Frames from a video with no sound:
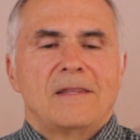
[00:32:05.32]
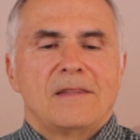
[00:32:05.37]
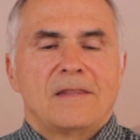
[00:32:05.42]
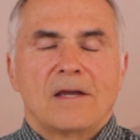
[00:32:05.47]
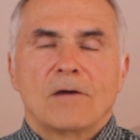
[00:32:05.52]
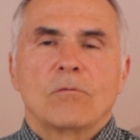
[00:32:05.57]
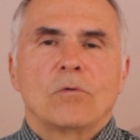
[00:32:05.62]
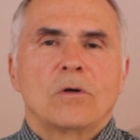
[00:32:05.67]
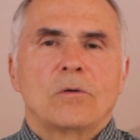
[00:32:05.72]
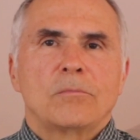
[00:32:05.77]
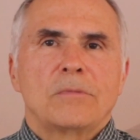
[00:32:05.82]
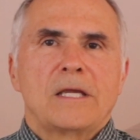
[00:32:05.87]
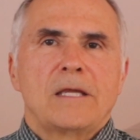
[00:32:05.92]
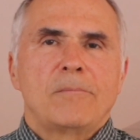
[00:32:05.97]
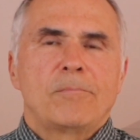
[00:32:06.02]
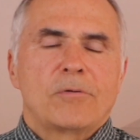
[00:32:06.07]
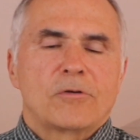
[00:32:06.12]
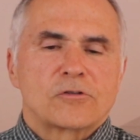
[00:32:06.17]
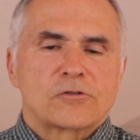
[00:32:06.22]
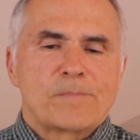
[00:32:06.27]
There will
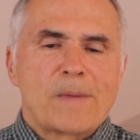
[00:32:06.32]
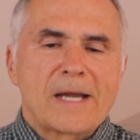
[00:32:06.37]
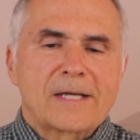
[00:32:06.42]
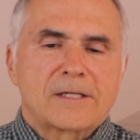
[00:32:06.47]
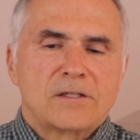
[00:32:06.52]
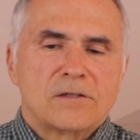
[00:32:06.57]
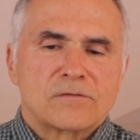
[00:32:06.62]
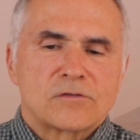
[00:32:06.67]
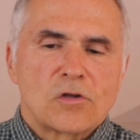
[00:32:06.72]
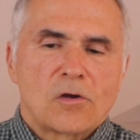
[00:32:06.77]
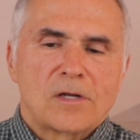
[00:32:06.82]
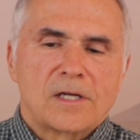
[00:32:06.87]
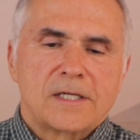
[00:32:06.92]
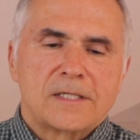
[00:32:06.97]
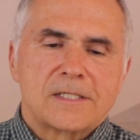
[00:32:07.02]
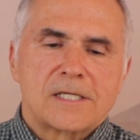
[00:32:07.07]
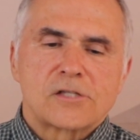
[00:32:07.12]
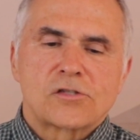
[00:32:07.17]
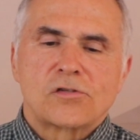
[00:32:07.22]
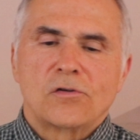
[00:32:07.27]
be perspectives on
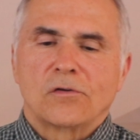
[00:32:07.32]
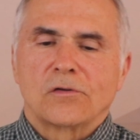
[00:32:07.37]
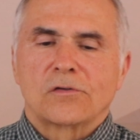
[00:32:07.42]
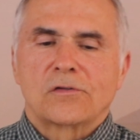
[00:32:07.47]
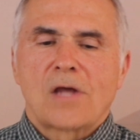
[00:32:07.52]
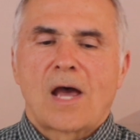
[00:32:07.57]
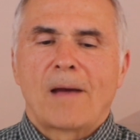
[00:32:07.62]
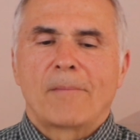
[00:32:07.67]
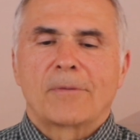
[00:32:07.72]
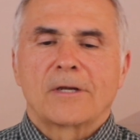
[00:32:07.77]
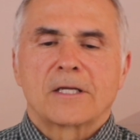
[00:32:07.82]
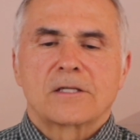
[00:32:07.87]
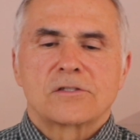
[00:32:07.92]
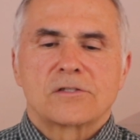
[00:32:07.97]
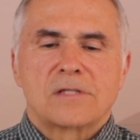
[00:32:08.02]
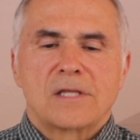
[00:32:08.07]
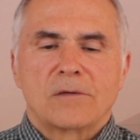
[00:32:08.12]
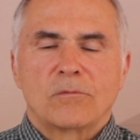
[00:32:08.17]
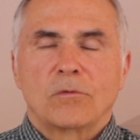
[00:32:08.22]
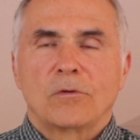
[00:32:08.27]
additional topics
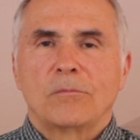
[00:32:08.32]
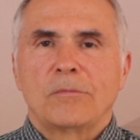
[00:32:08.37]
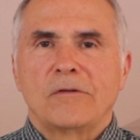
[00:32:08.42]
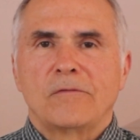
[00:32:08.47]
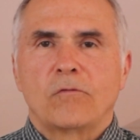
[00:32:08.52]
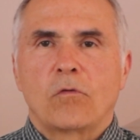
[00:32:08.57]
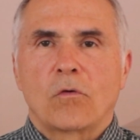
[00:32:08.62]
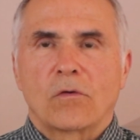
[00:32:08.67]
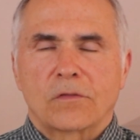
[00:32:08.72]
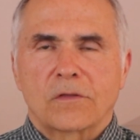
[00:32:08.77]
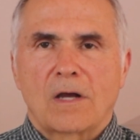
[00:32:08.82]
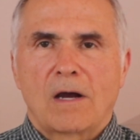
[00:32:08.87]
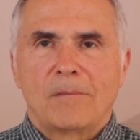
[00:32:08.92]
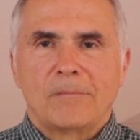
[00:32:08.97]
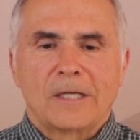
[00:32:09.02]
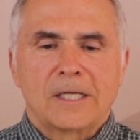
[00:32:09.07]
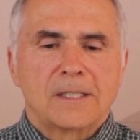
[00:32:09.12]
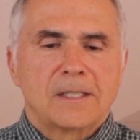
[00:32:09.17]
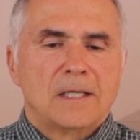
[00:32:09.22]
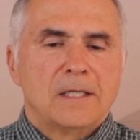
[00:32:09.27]
that will be
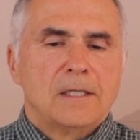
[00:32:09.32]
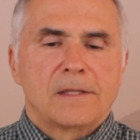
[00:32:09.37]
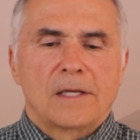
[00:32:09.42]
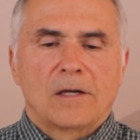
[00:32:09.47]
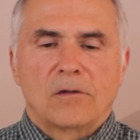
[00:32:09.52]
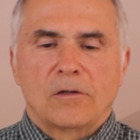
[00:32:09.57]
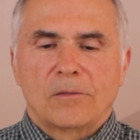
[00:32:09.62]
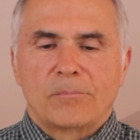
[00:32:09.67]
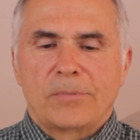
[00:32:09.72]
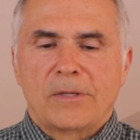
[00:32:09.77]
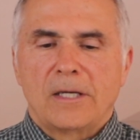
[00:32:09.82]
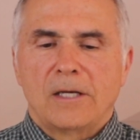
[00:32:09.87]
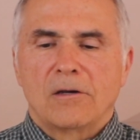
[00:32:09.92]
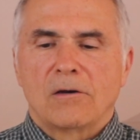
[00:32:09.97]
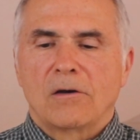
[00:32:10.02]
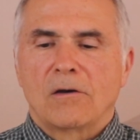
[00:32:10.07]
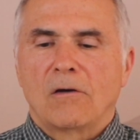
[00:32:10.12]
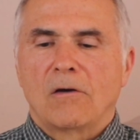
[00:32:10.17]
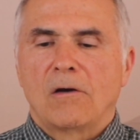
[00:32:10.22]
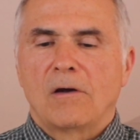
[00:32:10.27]
forthcoming. They'll
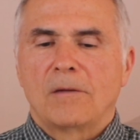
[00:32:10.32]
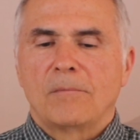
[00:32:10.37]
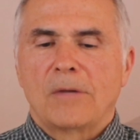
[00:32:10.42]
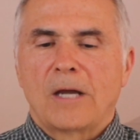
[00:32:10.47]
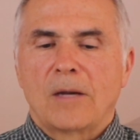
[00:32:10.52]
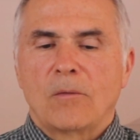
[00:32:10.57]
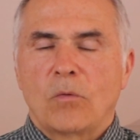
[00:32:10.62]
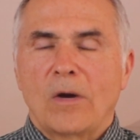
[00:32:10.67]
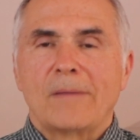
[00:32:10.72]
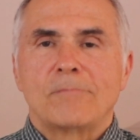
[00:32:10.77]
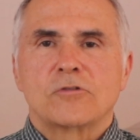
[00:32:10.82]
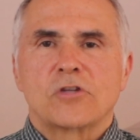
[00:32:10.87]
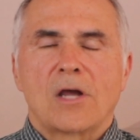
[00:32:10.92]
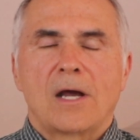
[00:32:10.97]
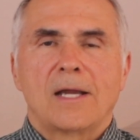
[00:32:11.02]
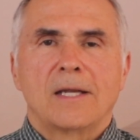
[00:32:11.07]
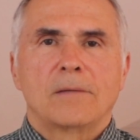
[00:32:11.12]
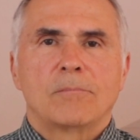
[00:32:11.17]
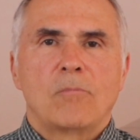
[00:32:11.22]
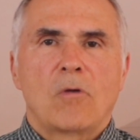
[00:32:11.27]
appear on my
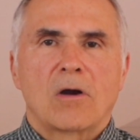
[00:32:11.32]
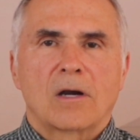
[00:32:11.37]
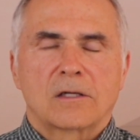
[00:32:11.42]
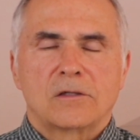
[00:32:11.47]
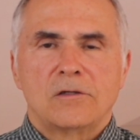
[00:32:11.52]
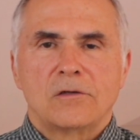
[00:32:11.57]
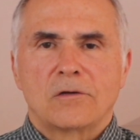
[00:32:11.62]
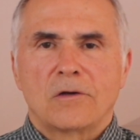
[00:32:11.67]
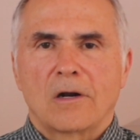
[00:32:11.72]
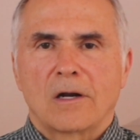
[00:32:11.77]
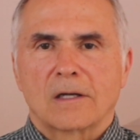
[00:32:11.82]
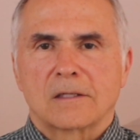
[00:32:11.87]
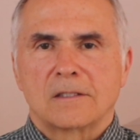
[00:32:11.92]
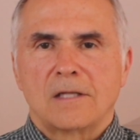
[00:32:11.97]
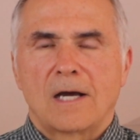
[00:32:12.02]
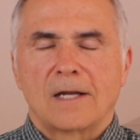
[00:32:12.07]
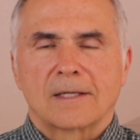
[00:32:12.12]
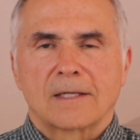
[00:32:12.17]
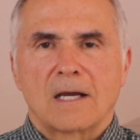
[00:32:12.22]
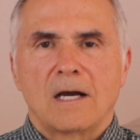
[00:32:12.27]
website, mark new kirk
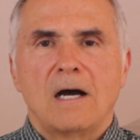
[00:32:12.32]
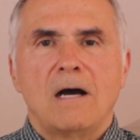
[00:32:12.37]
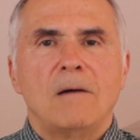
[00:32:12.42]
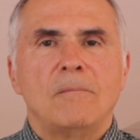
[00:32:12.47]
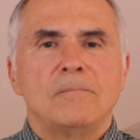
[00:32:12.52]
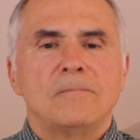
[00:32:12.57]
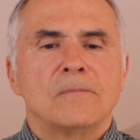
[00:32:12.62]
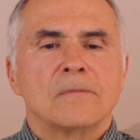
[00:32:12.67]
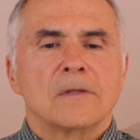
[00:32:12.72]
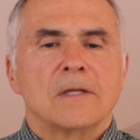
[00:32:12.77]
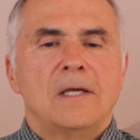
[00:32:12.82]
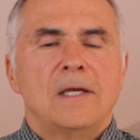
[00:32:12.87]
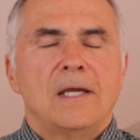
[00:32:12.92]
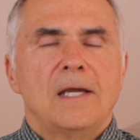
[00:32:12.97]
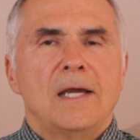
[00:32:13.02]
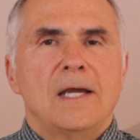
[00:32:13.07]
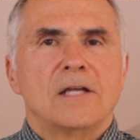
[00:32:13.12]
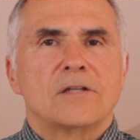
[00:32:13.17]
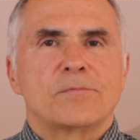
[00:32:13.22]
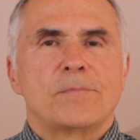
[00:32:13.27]
dot com.
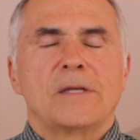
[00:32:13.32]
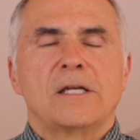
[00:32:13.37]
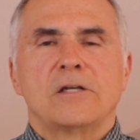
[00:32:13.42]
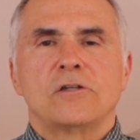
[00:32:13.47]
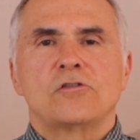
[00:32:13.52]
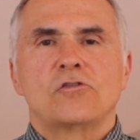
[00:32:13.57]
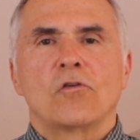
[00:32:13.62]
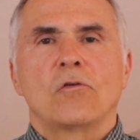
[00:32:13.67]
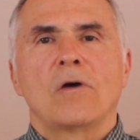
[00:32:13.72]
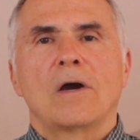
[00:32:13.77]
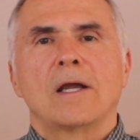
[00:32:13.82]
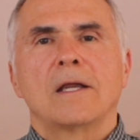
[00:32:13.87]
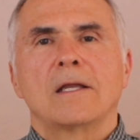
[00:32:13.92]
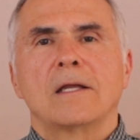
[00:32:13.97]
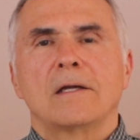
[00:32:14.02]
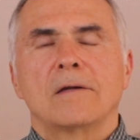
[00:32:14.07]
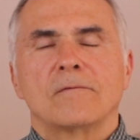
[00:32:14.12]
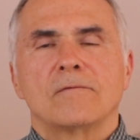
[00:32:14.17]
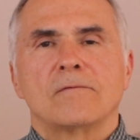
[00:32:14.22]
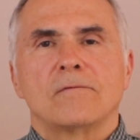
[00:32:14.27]
It's been a
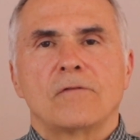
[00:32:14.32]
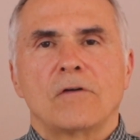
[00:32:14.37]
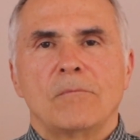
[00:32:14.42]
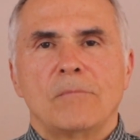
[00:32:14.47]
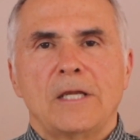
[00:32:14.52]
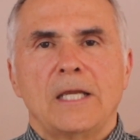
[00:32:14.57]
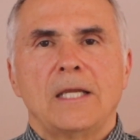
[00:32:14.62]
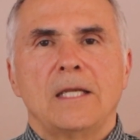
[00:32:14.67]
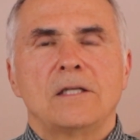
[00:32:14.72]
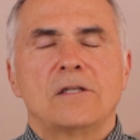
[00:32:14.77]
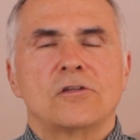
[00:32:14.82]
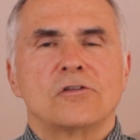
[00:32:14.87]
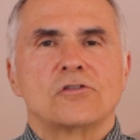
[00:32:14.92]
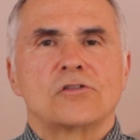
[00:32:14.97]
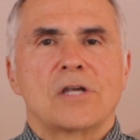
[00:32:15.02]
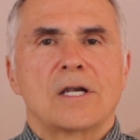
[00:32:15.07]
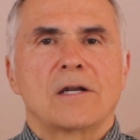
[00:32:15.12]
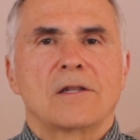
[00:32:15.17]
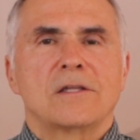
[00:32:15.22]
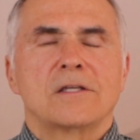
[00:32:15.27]
joy for me to
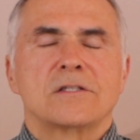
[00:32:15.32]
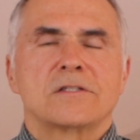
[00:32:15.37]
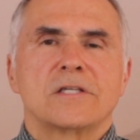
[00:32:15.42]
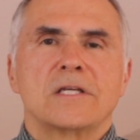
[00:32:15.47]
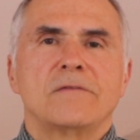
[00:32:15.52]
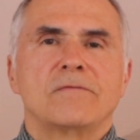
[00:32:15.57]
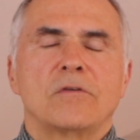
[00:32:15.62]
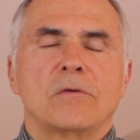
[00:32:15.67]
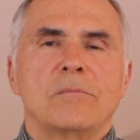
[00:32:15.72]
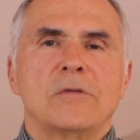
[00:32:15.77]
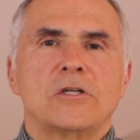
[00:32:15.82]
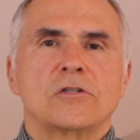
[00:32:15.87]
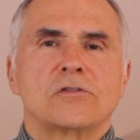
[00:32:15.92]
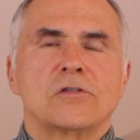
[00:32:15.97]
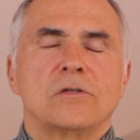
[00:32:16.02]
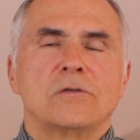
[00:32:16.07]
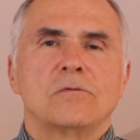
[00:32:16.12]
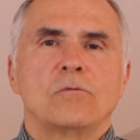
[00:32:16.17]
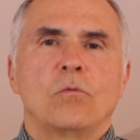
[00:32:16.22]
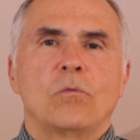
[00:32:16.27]
share this
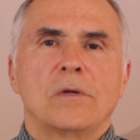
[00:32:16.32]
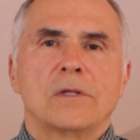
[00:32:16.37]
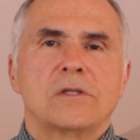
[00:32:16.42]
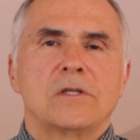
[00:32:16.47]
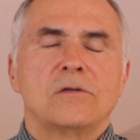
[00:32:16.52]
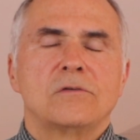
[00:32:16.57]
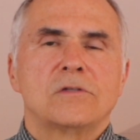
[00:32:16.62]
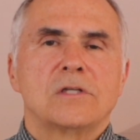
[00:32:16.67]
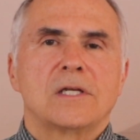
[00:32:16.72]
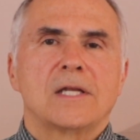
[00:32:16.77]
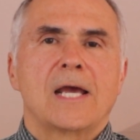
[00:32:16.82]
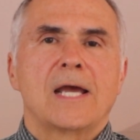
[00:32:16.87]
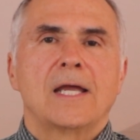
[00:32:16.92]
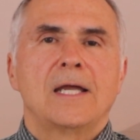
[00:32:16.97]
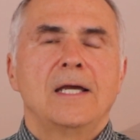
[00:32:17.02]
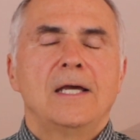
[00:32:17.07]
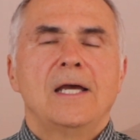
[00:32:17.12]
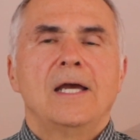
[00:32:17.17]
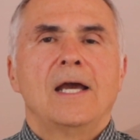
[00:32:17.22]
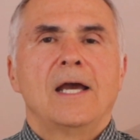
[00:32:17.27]
information with you
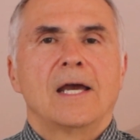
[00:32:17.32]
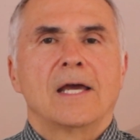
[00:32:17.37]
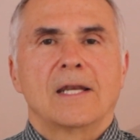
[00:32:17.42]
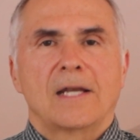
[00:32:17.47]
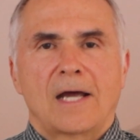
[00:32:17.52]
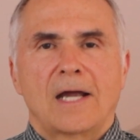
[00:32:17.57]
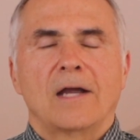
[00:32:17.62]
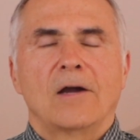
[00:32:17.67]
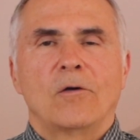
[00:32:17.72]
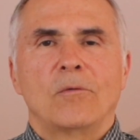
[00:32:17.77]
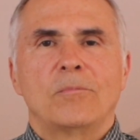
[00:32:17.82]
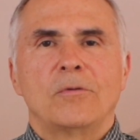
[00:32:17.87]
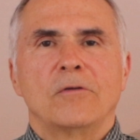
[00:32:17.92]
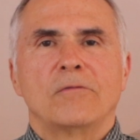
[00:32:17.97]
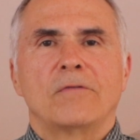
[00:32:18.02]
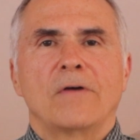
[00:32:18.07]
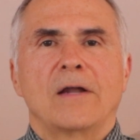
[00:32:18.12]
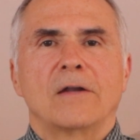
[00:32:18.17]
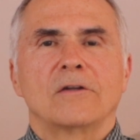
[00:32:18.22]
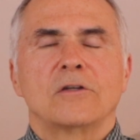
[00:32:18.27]
today, and I hope you
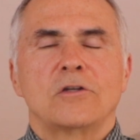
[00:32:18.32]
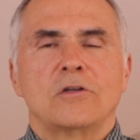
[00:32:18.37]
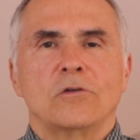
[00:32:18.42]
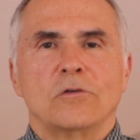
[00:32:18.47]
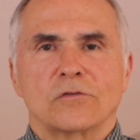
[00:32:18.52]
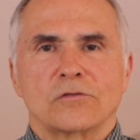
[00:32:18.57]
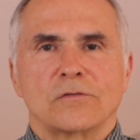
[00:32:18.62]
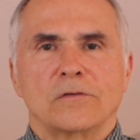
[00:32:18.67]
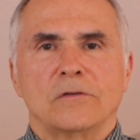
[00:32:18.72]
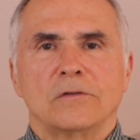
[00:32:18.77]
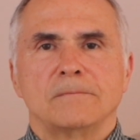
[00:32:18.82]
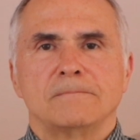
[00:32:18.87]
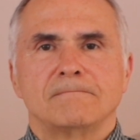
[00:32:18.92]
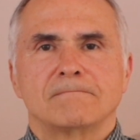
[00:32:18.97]
found it useful.